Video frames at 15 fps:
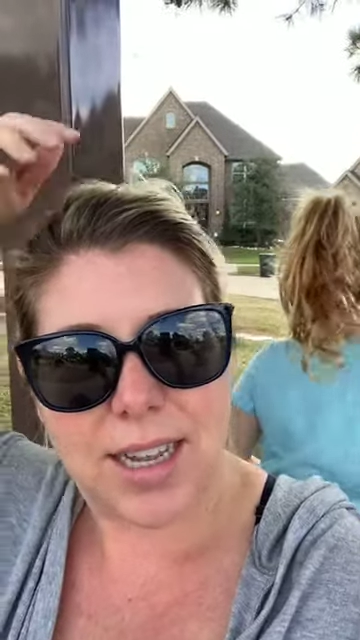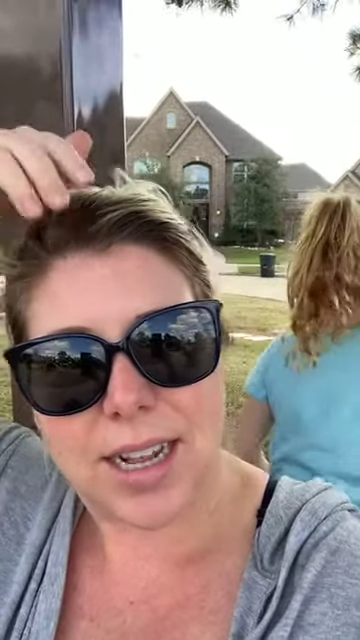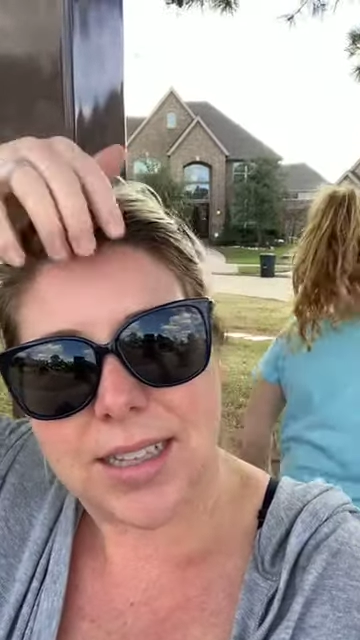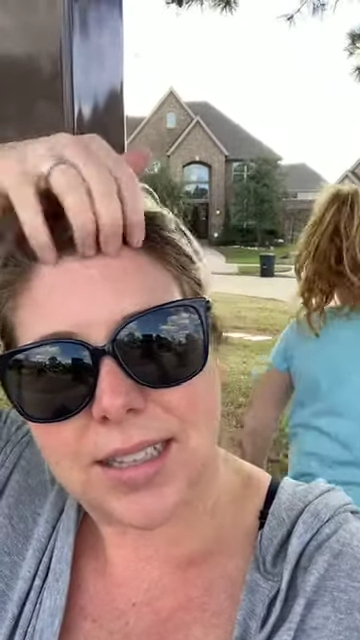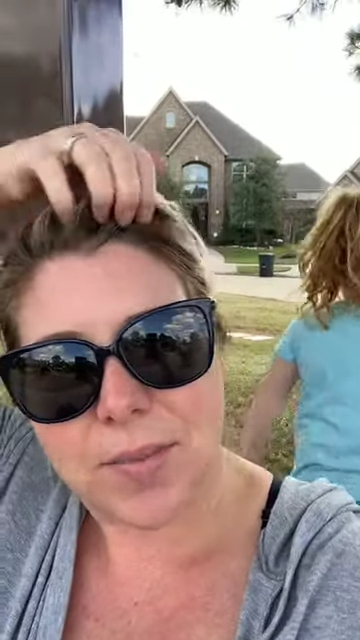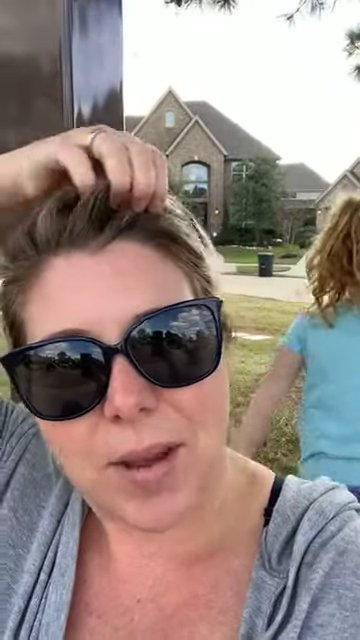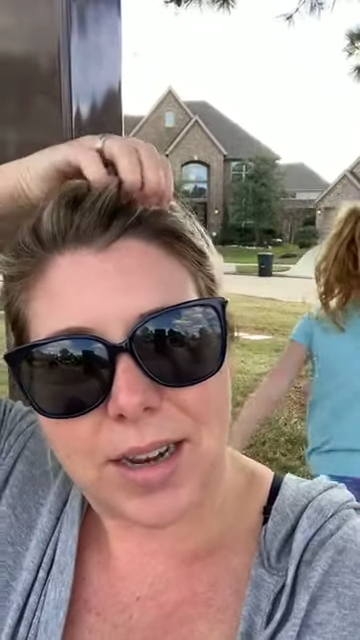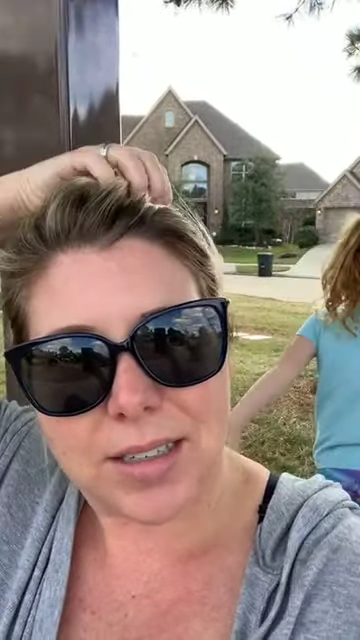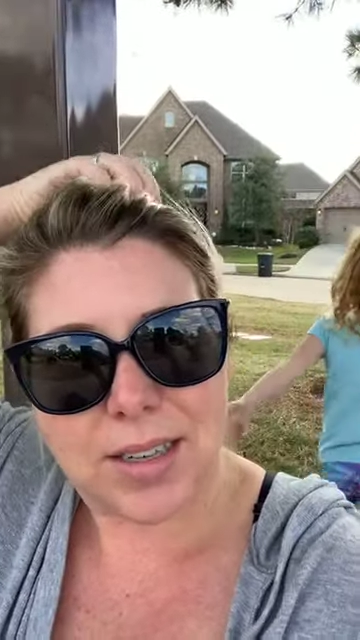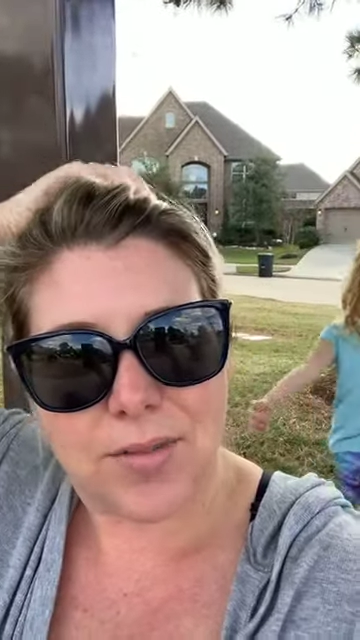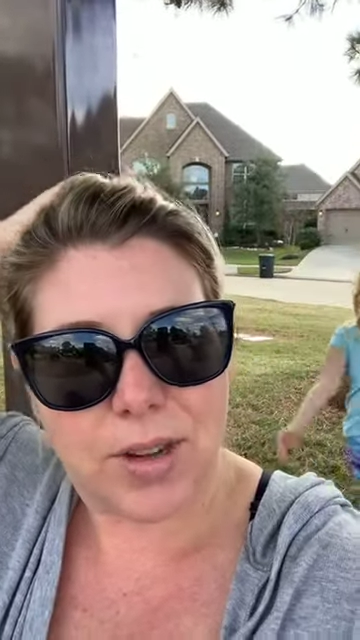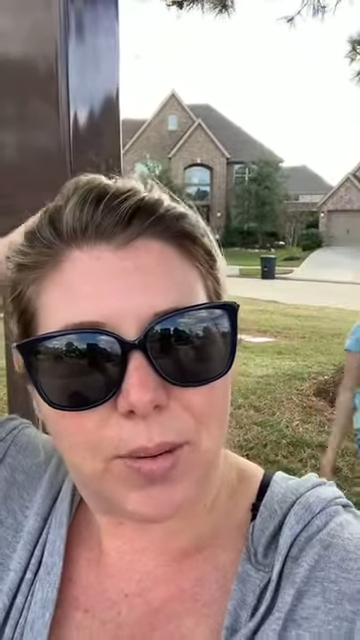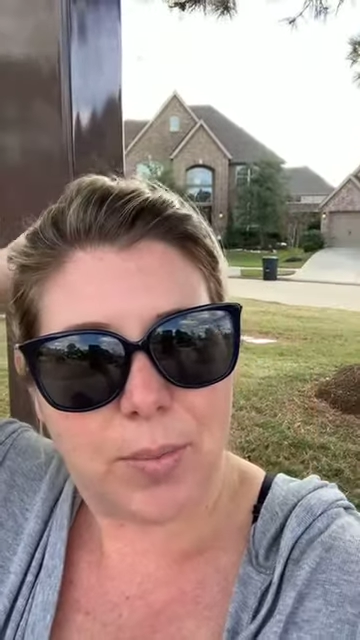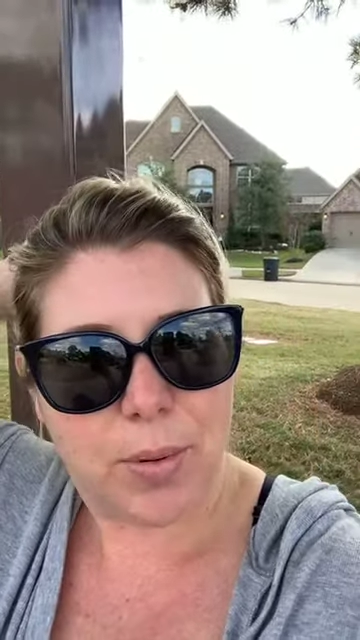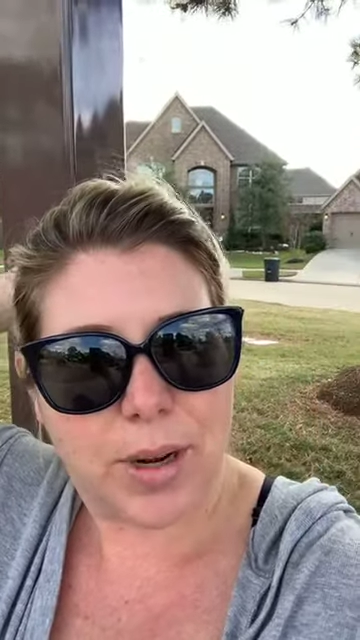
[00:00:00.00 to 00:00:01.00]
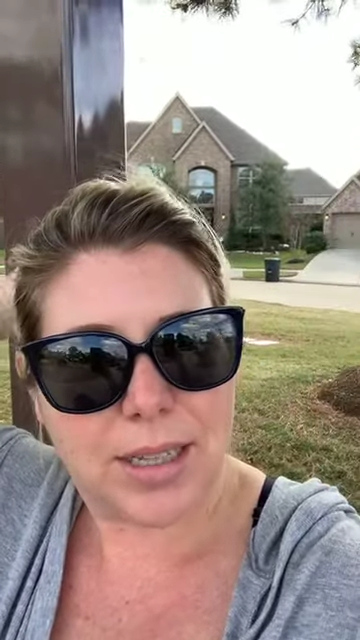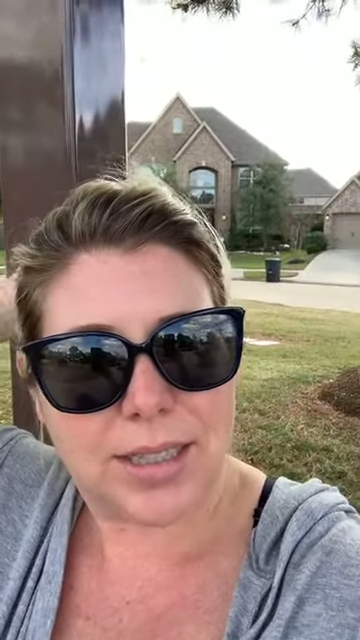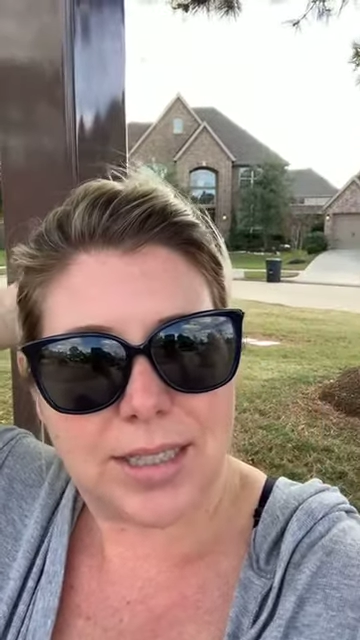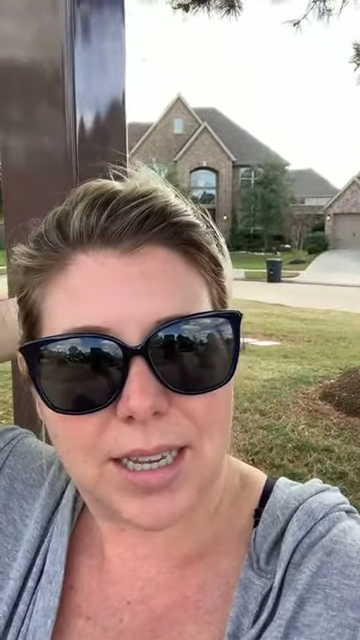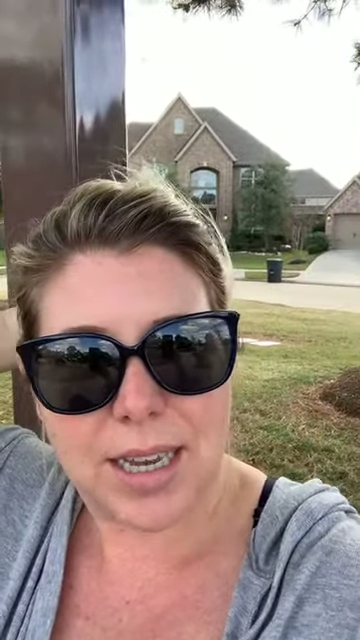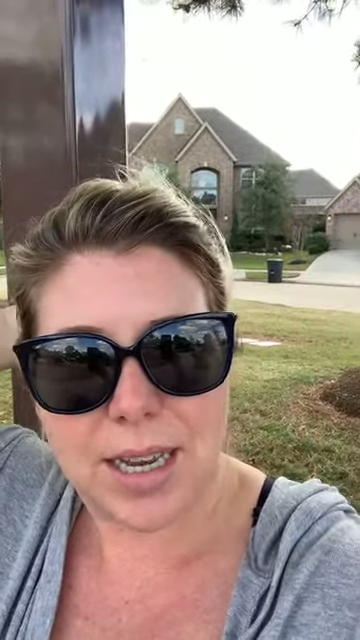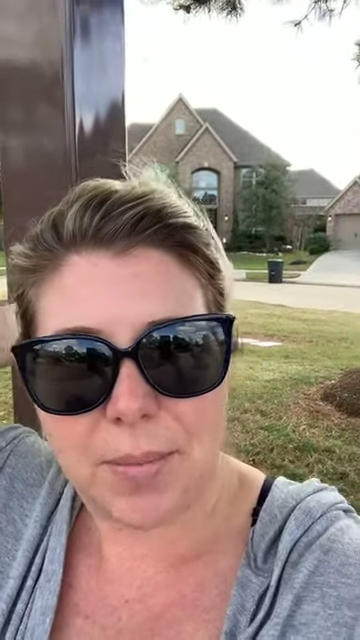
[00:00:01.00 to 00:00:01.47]
get some activity
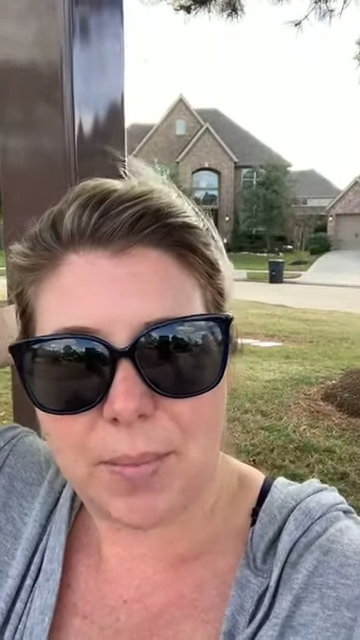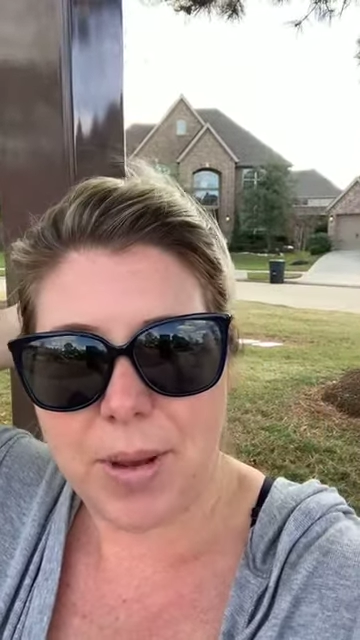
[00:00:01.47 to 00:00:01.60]
points in.